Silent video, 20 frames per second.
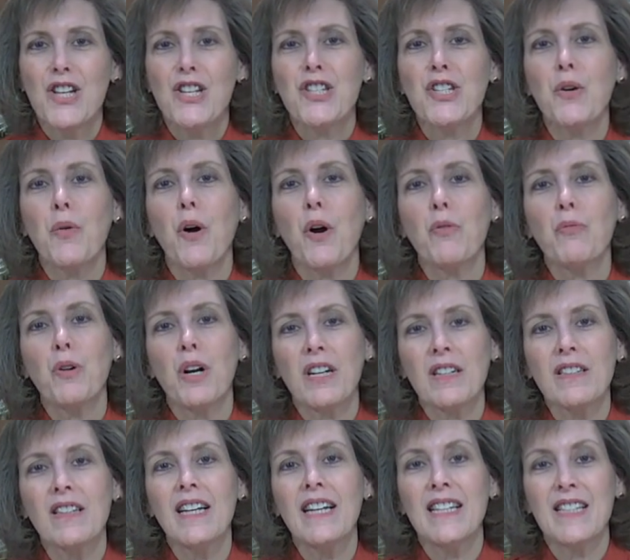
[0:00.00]
So our
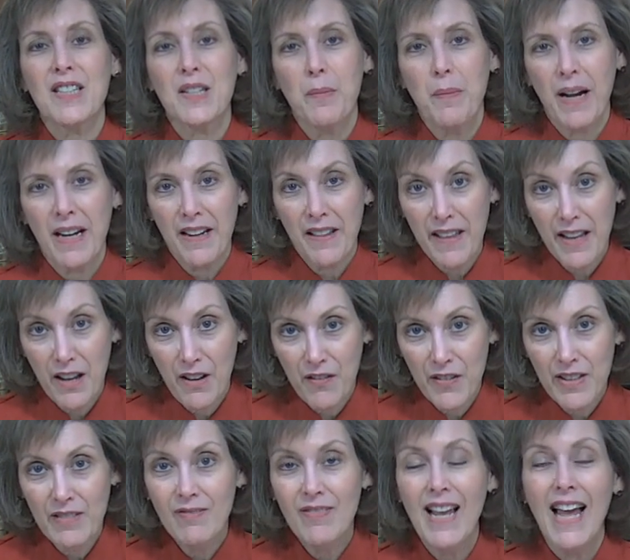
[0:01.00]
rugala has come out of the
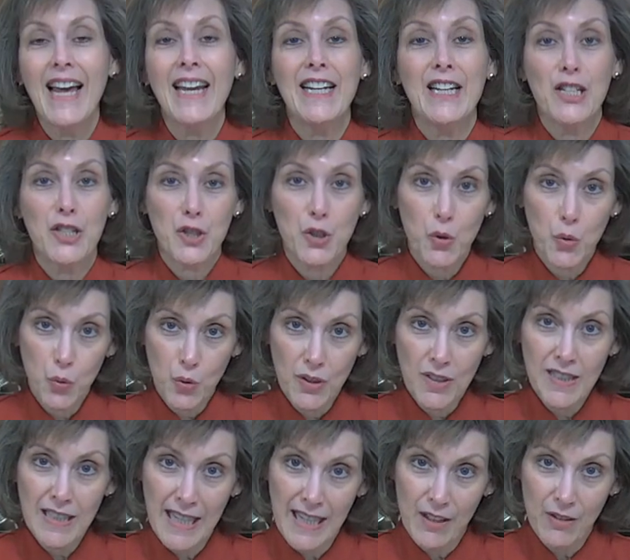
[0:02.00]
oven and it has
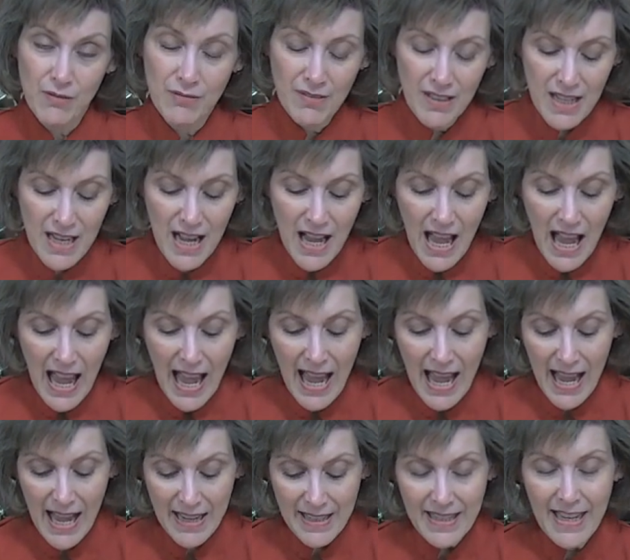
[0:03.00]
cooled down
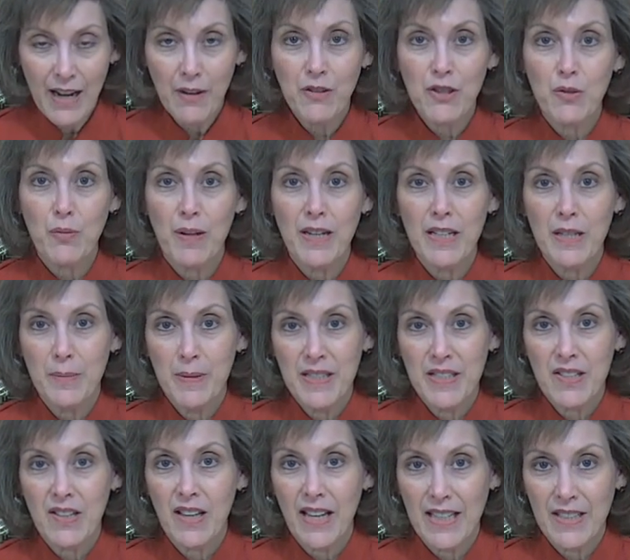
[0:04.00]
and now it's ready to be
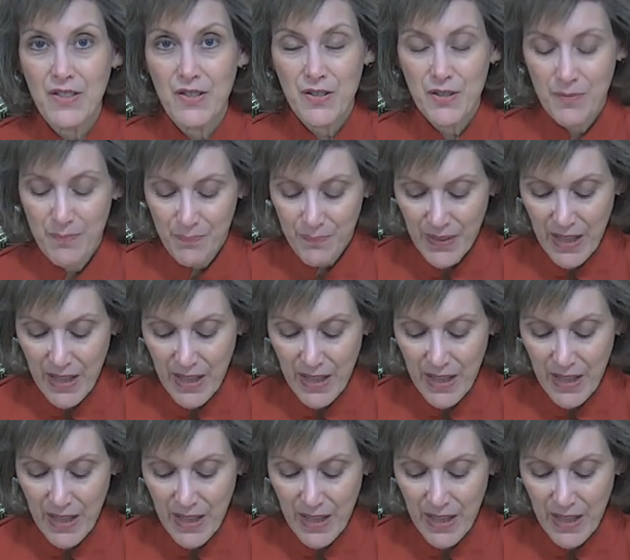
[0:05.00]
sliced.